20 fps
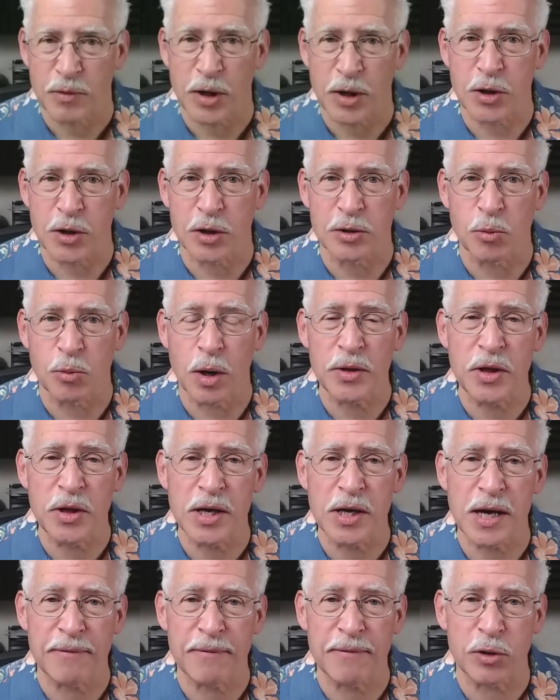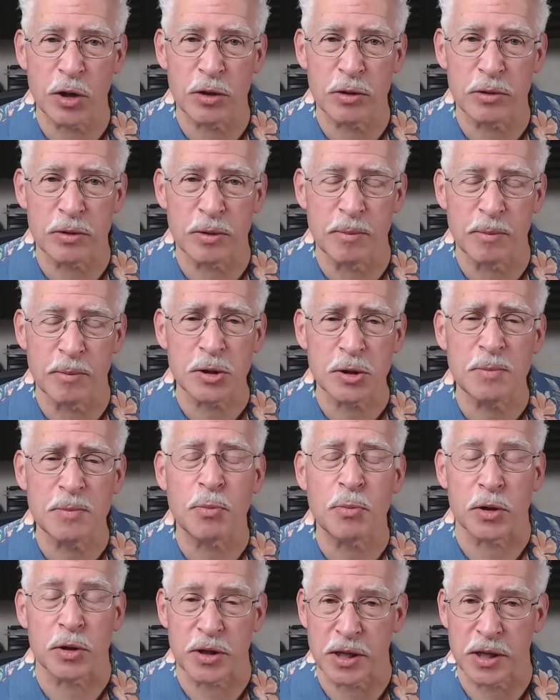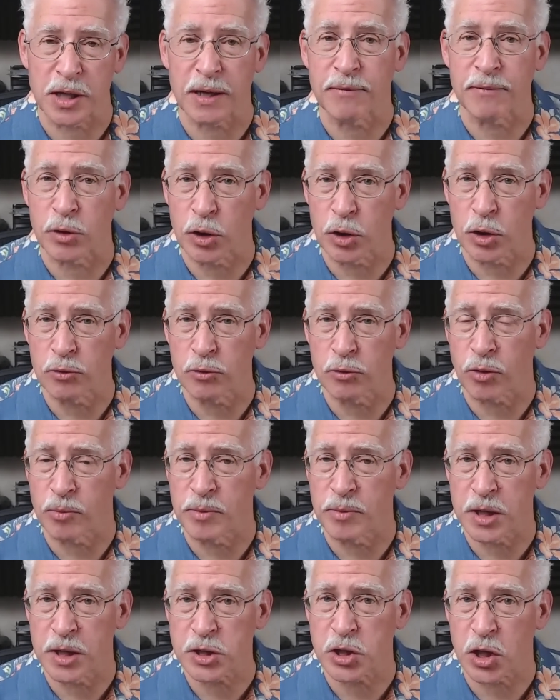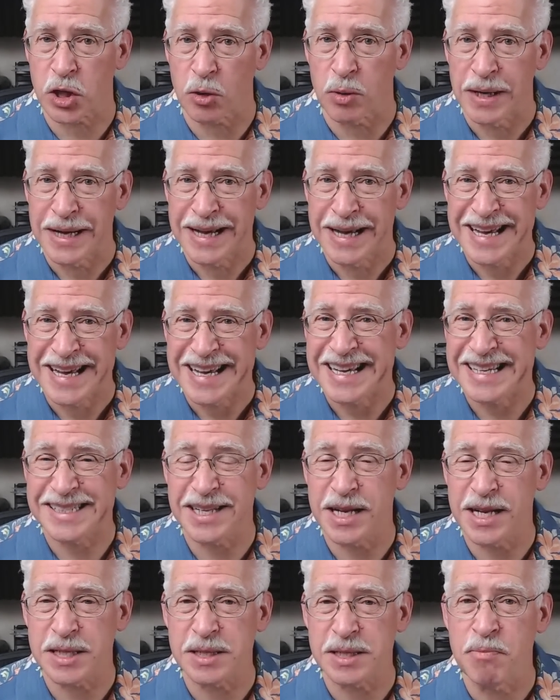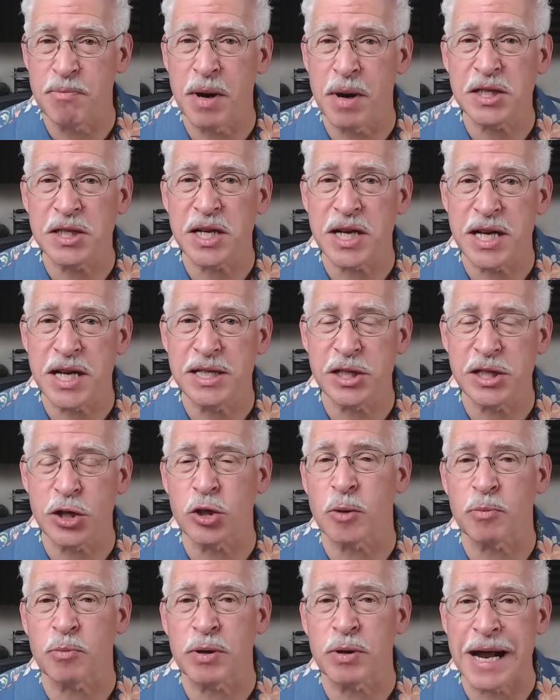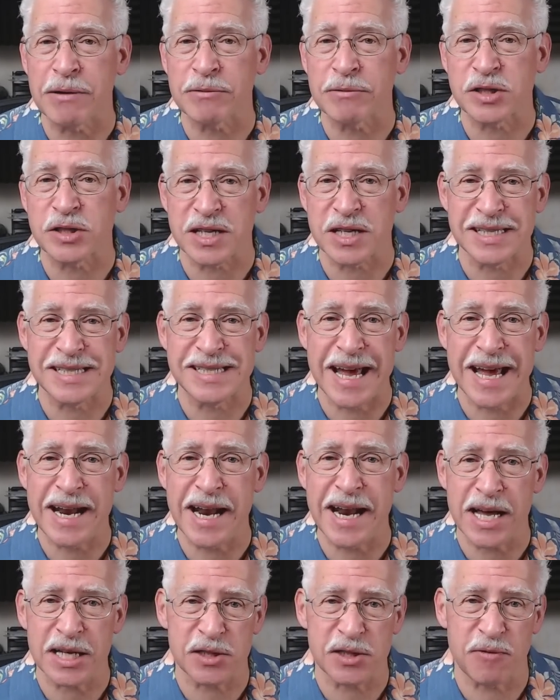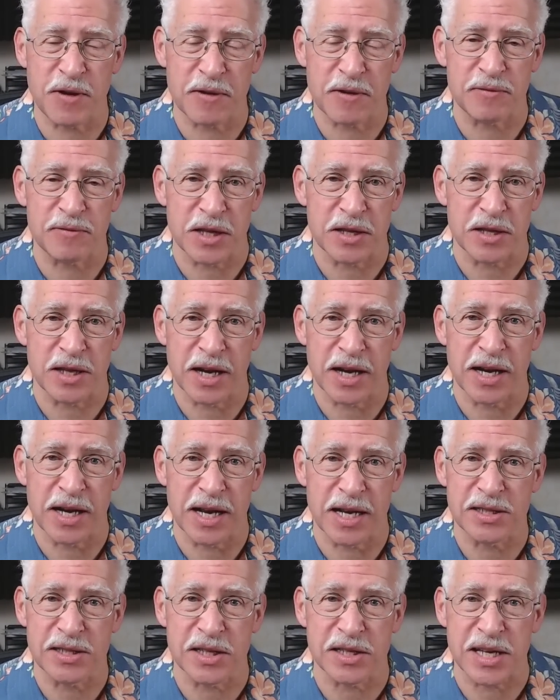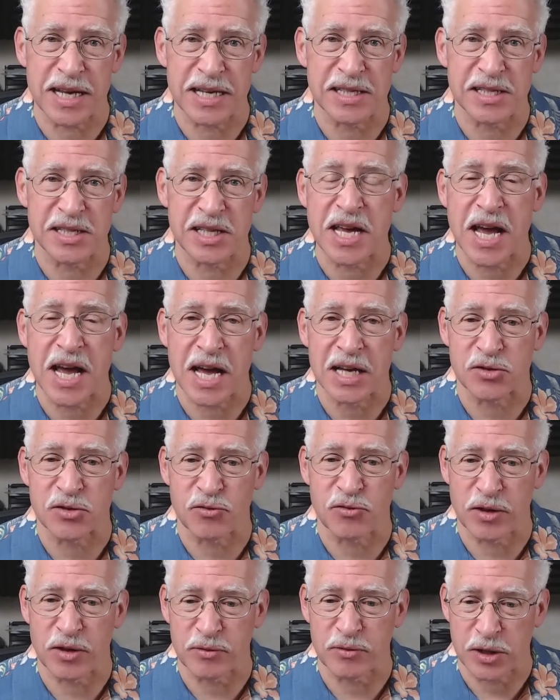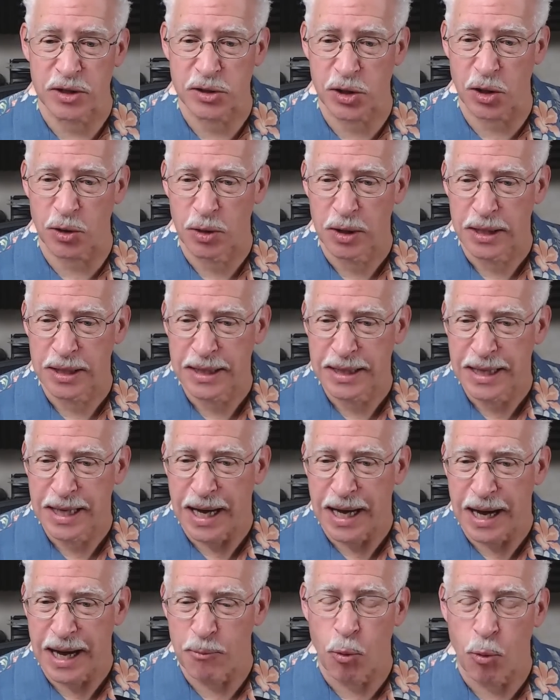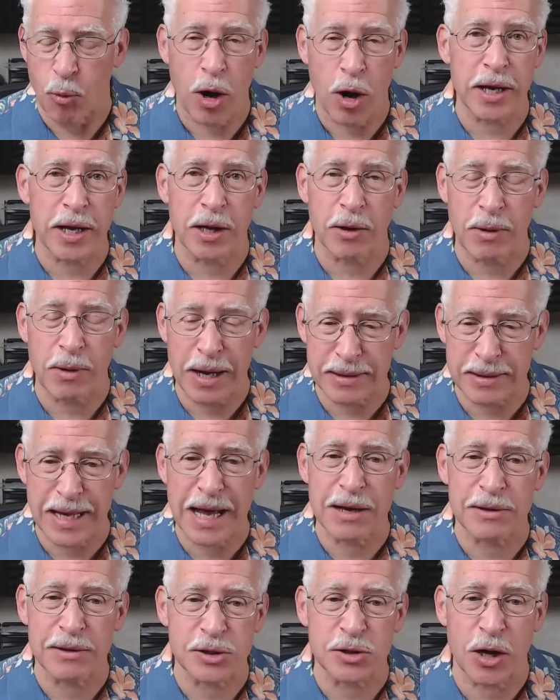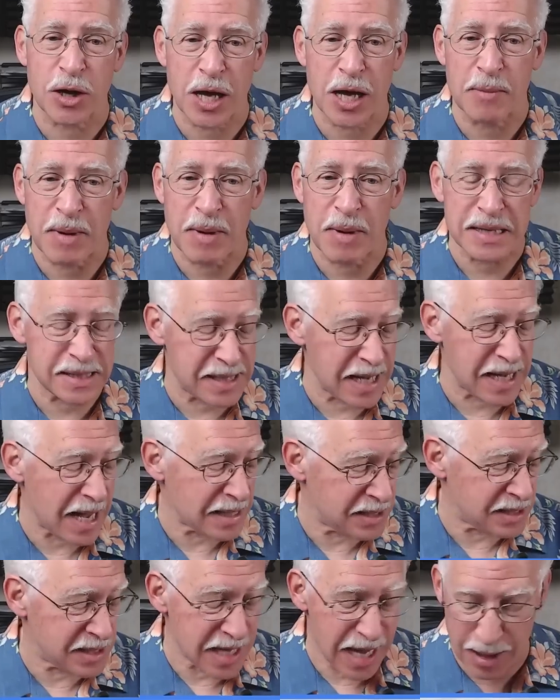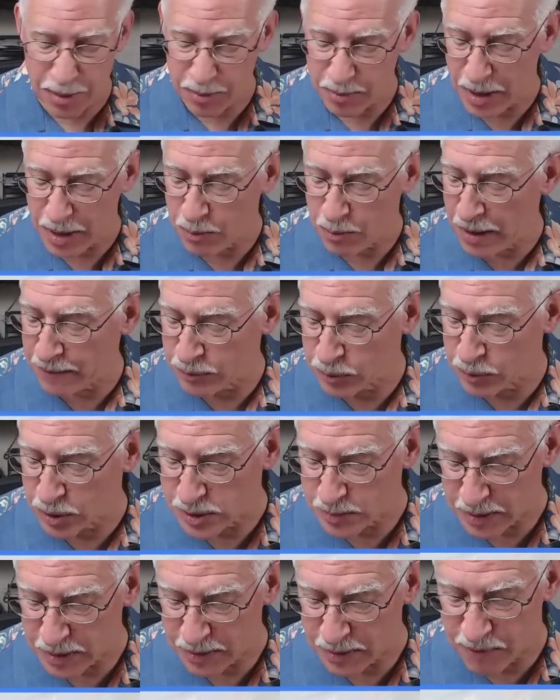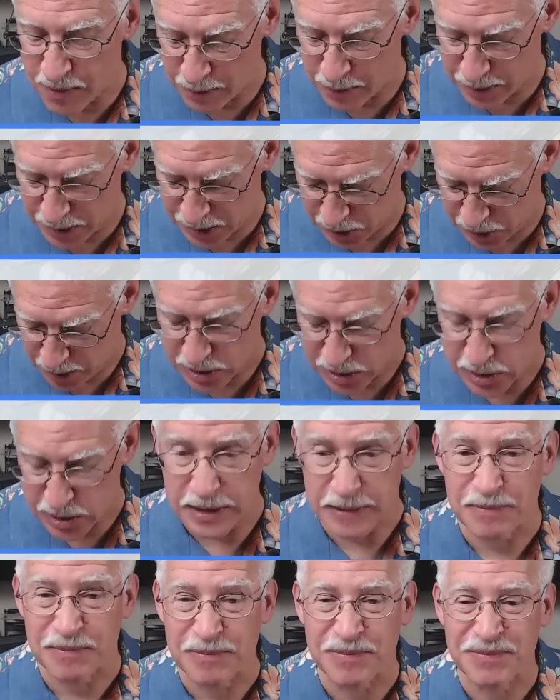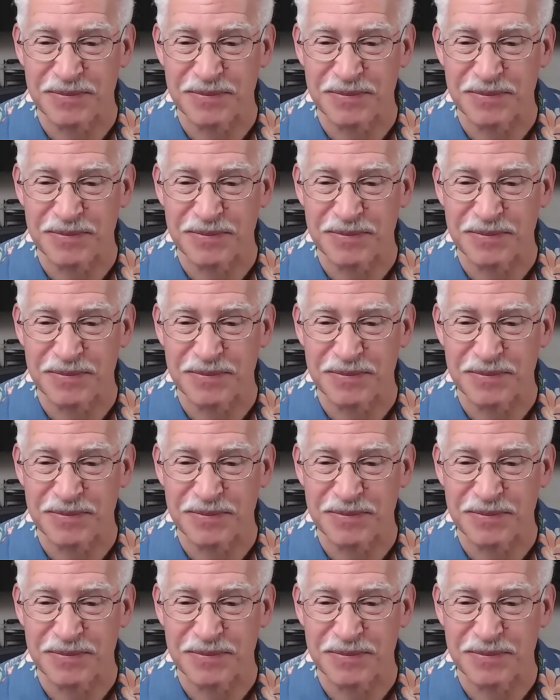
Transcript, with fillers: very good. The one thing I've learned, the most important thing I've learned from this show is that it's much easier to pronounce ZS50 than it is to say ZS50. So I'm walking around the house talking about Zeds now, and my wife looks at me very strangely.